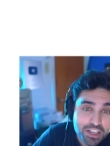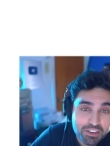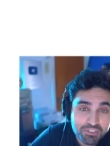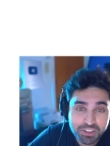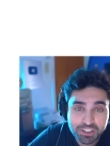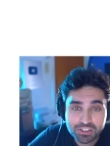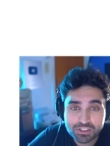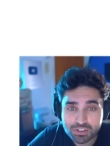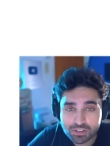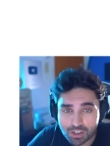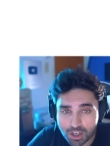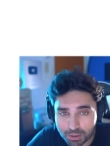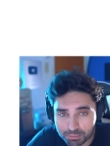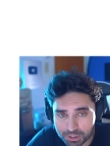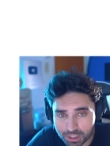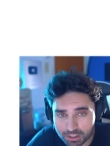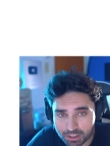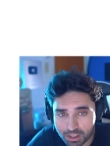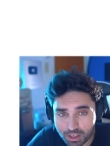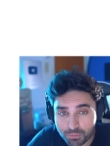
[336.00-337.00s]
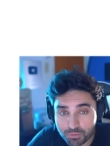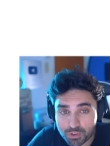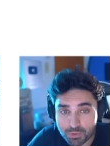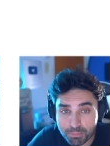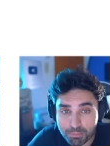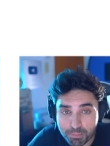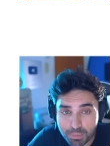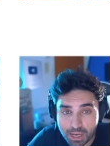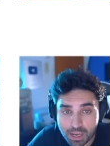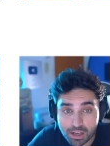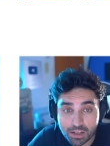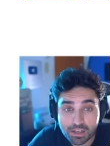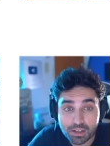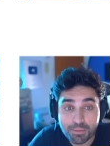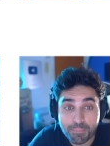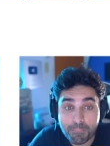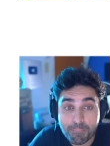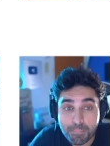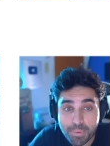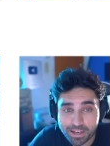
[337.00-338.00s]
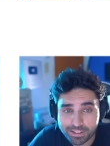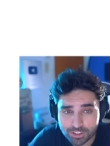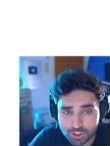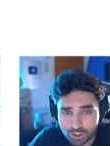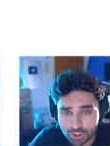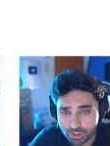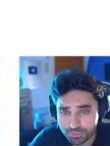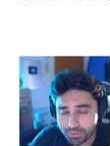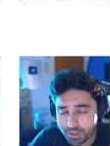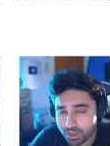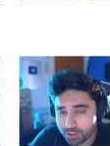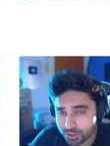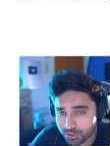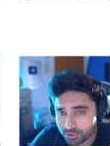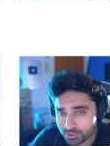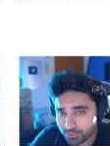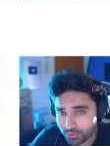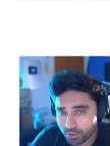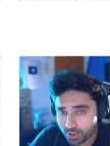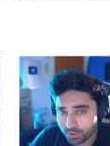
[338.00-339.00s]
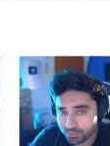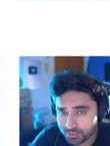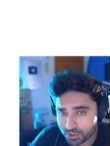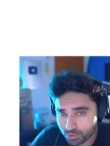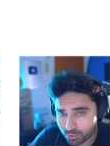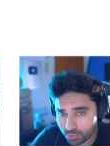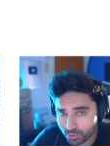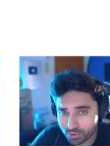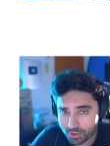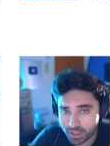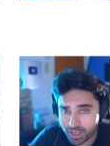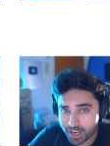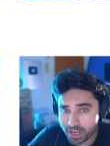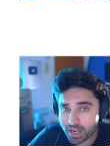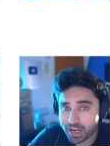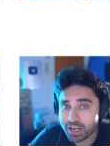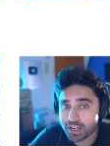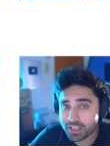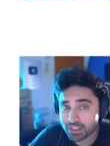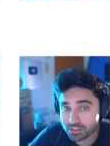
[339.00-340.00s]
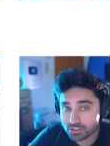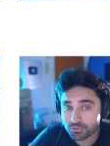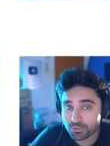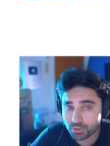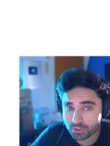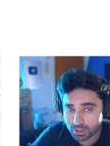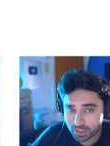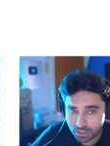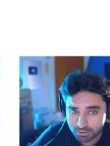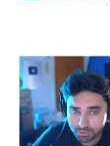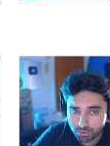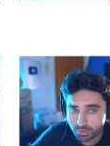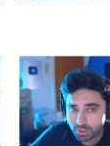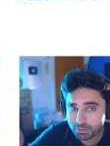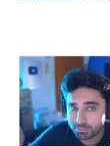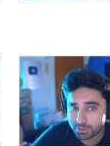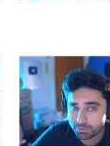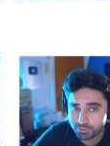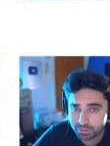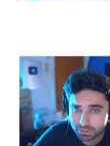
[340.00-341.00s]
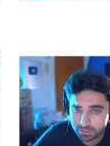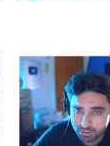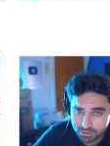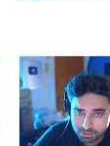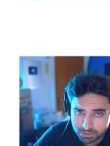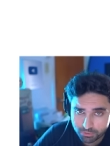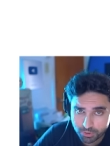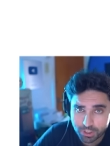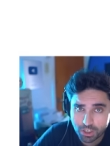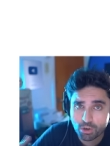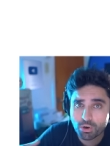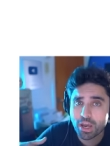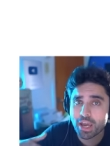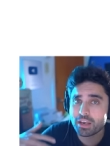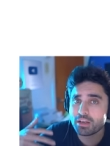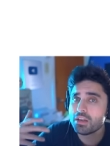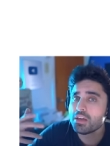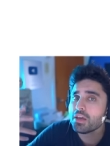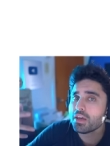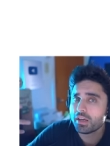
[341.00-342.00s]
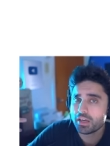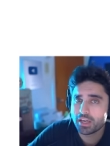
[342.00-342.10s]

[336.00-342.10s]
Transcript: Even Insomniac Games make mention of how useful of tool A I is for the game development within this video, and